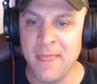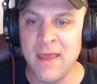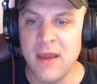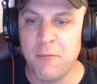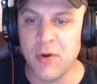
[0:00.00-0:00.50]

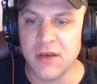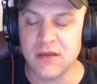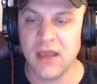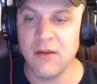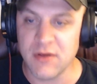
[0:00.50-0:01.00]
But
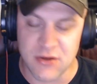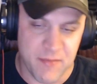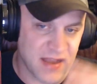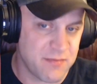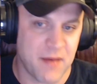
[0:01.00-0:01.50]
anyways, go
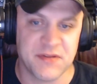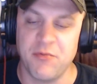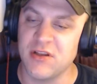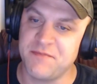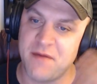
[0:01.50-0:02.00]
back to Pepsi
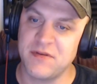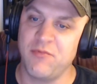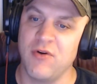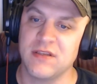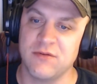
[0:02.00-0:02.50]
points. Pepsi
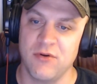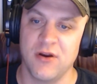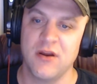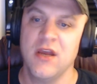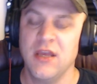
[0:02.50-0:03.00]
points where
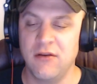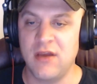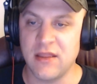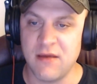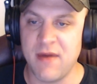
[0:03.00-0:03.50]
you'd
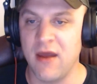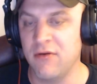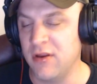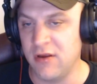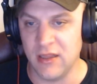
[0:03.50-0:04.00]
cut them out,
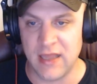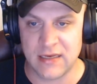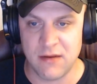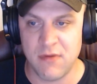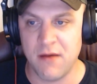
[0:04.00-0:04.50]
you collect
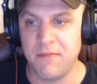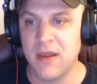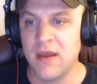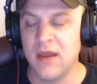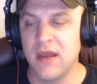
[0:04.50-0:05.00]
them up,
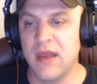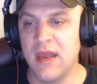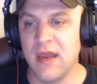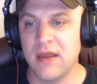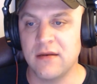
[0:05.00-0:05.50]

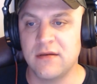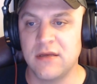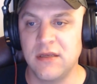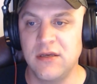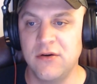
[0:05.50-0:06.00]
and
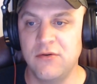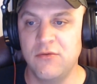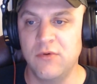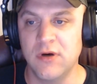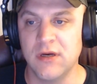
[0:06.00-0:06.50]
you
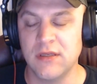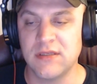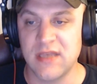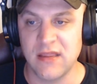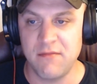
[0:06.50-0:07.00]
would
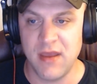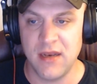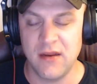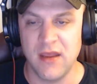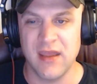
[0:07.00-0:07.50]
send them in.
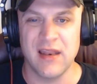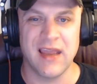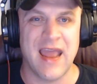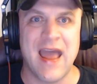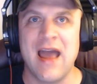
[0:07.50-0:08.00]
You could get like a
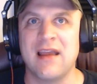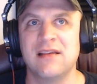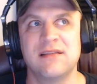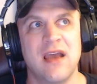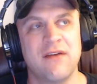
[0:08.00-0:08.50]
hacky
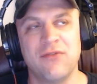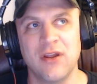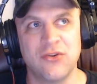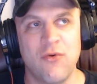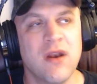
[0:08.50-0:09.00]
sack for like
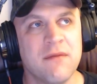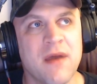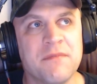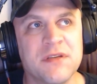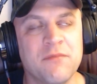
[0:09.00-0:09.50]
20
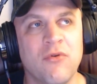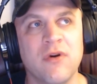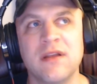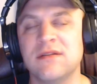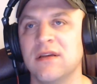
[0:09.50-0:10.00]
Pepsi
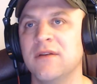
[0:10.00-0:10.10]
points and